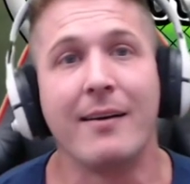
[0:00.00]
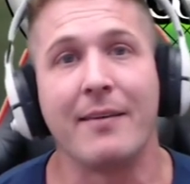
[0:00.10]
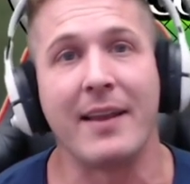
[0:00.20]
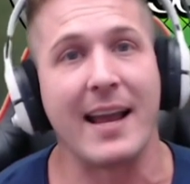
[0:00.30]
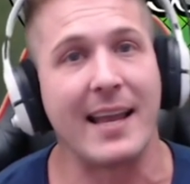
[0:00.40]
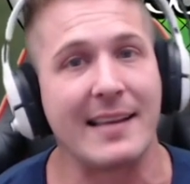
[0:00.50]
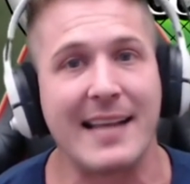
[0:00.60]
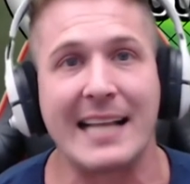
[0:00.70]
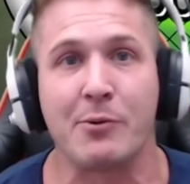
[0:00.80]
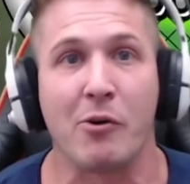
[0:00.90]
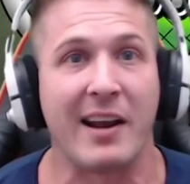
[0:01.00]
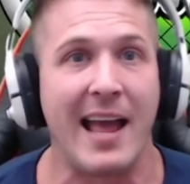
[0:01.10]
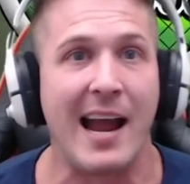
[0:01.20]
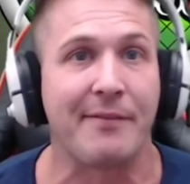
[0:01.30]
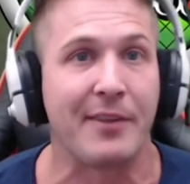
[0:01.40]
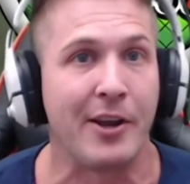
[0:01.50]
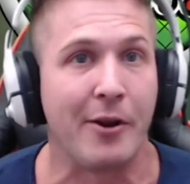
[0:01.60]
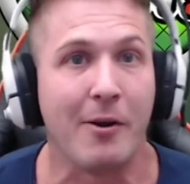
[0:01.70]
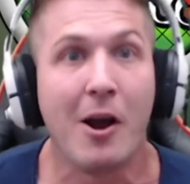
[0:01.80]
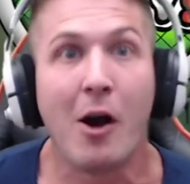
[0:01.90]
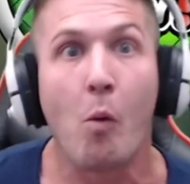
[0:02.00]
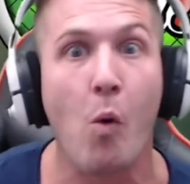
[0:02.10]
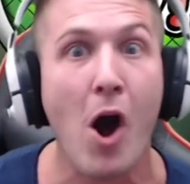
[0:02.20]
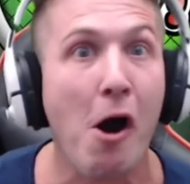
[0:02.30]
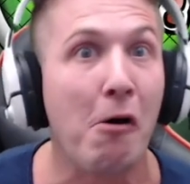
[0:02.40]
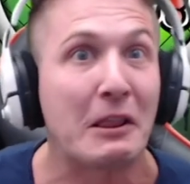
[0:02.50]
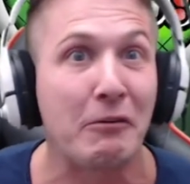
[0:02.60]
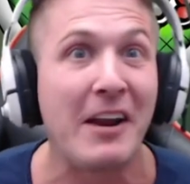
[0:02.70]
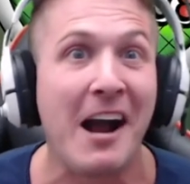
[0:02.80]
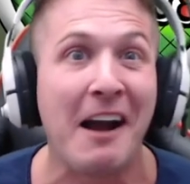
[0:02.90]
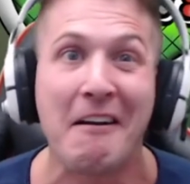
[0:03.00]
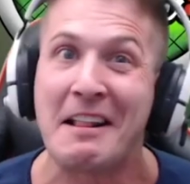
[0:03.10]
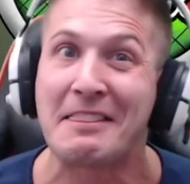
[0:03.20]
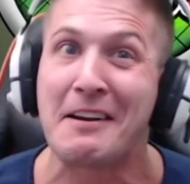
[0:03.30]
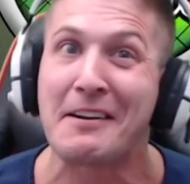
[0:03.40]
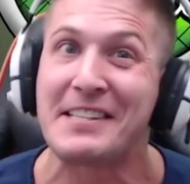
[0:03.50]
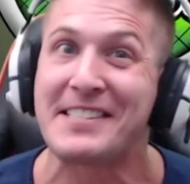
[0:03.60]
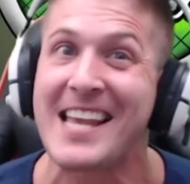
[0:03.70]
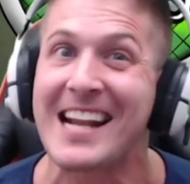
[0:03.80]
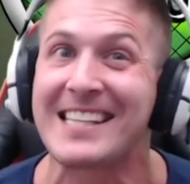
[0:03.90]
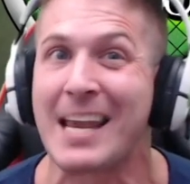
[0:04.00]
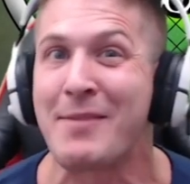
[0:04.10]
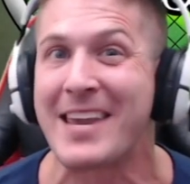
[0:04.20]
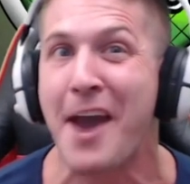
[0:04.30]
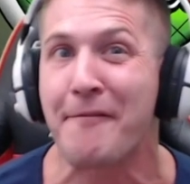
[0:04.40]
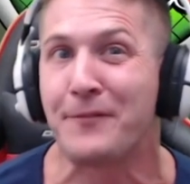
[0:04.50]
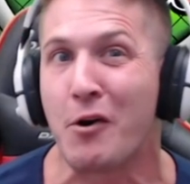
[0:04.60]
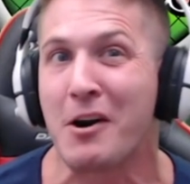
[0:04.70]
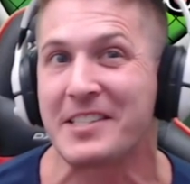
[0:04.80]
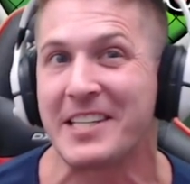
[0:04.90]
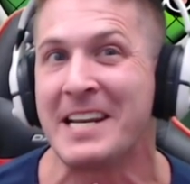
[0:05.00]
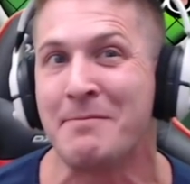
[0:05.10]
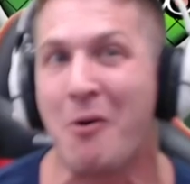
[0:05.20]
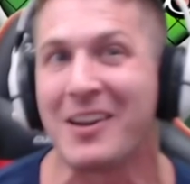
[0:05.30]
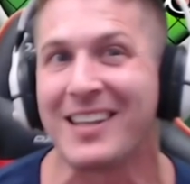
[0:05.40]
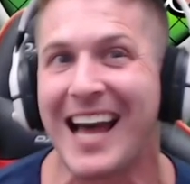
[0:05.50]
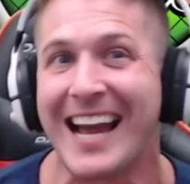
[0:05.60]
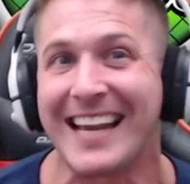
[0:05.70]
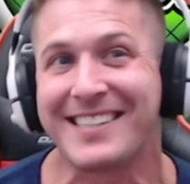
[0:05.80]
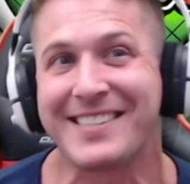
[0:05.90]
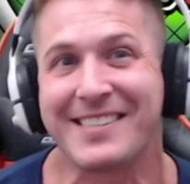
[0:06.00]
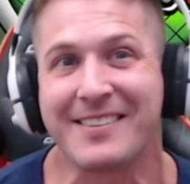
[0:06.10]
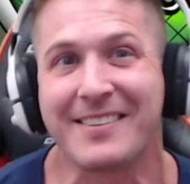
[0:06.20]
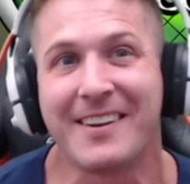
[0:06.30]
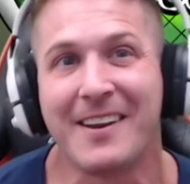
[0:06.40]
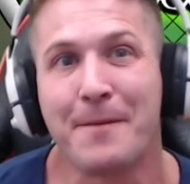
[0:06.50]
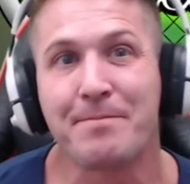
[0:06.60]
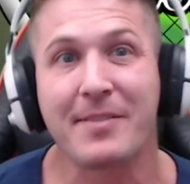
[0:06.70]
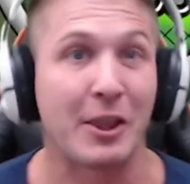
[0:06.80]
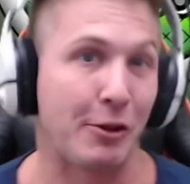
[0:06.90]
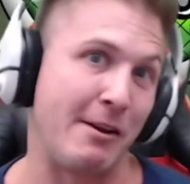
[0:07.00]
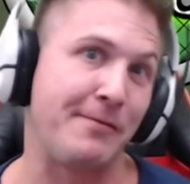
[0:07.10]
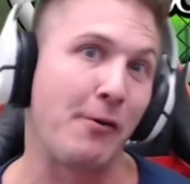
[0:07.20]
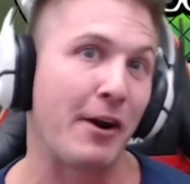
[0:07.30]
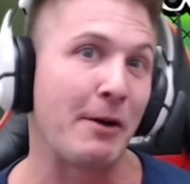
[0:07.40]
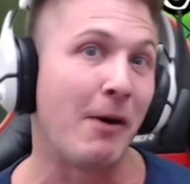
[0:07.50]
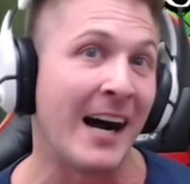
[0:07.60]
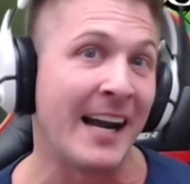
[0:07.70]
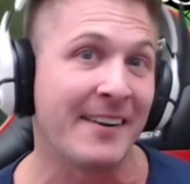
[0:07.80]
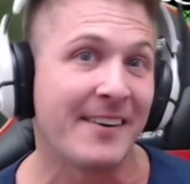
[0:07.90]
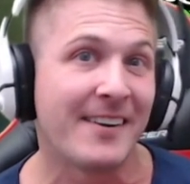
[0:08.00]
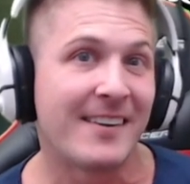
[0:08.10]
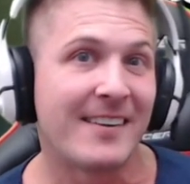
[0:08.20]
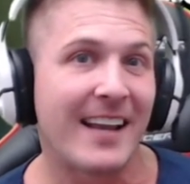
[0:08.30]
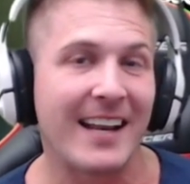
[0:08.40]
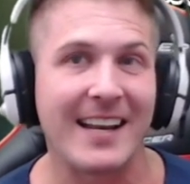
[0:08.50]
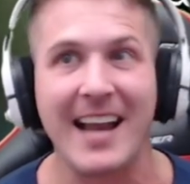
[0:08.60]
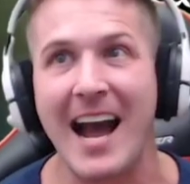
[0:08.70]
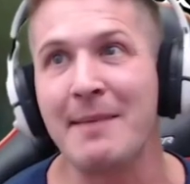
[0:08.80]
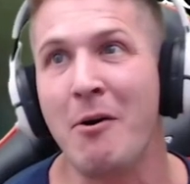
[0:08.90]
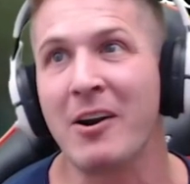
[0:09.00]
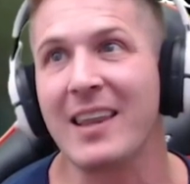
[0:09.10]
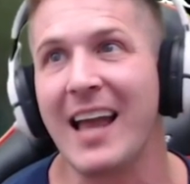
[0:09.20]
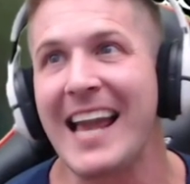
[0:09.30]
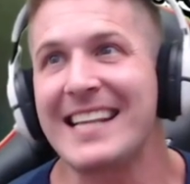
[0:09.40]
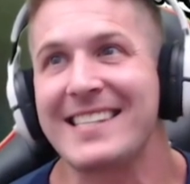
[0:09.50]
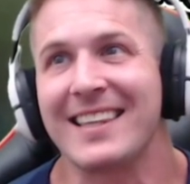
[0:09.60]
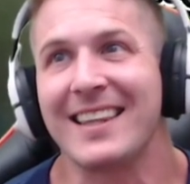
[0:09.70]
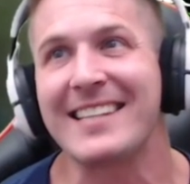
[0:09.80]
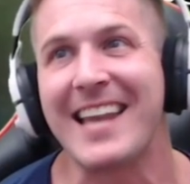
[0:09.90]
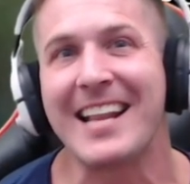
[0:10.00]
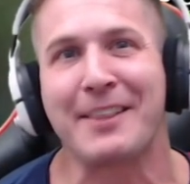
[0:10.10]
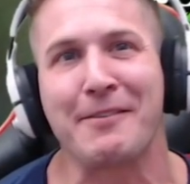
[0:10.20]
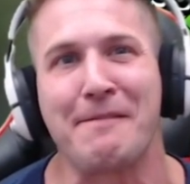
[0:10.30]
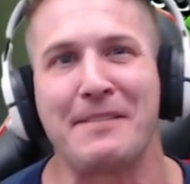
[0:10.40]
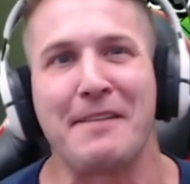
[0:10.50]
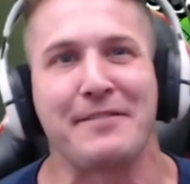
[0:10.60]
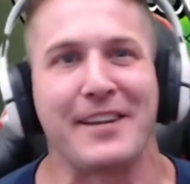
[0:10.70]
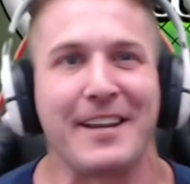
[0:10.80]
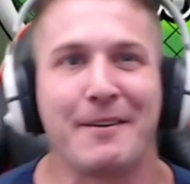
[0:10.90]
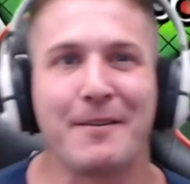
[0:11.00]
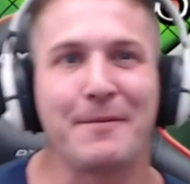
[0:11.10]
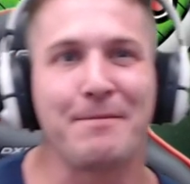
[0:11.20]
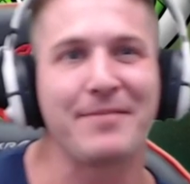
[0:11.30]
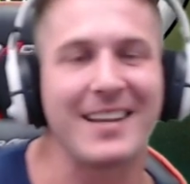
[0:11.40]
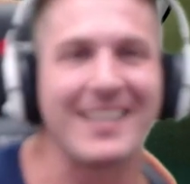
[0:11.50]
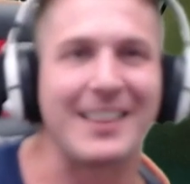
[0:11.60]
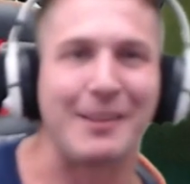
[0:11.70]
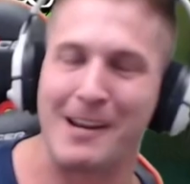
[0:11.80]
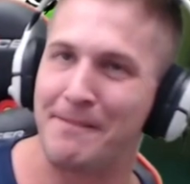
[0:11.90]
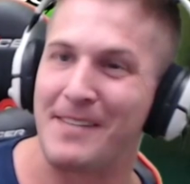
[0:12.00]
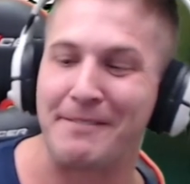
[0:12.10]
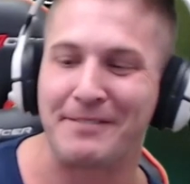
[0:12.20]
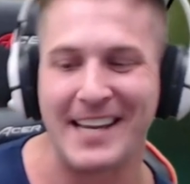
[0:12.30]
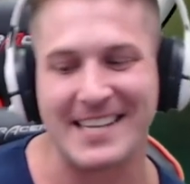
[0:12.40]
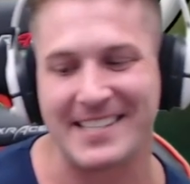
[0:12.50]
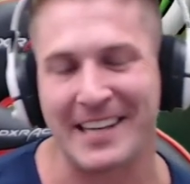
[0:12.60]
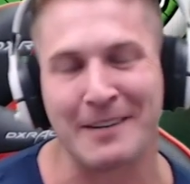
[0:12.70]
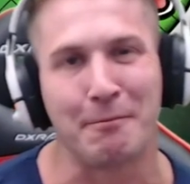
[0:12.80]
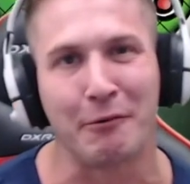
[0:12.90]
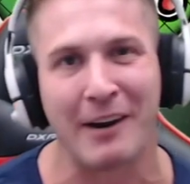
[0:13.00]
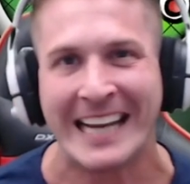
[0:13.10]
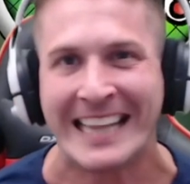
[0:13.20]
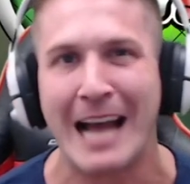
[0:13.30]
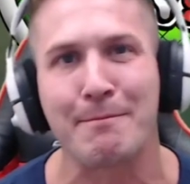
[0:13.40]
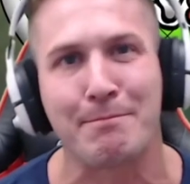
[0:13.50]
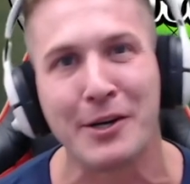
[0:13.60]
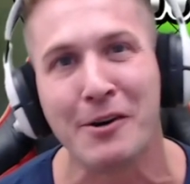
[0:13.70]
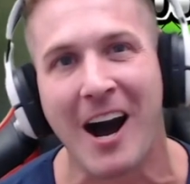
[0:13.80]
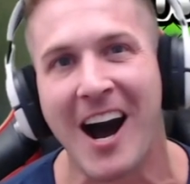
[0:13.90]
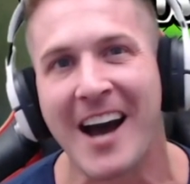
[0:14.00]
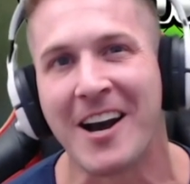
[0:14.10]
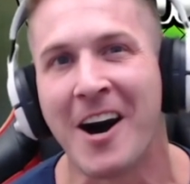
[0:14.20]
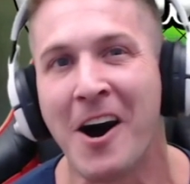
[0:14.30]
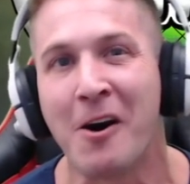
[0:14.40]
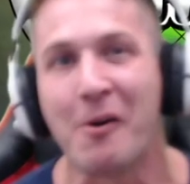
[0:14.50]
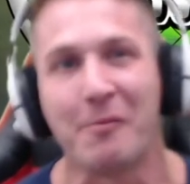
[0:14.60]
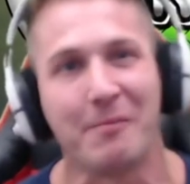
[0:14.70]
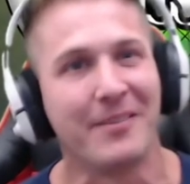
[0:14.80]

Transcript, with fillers: then I guess that's what we're gonna have to do. Whoa, 336! Can we get 14 more likes? 341? Nine more likes? Let's hit 350. 350 is gonna bring that Buhan home.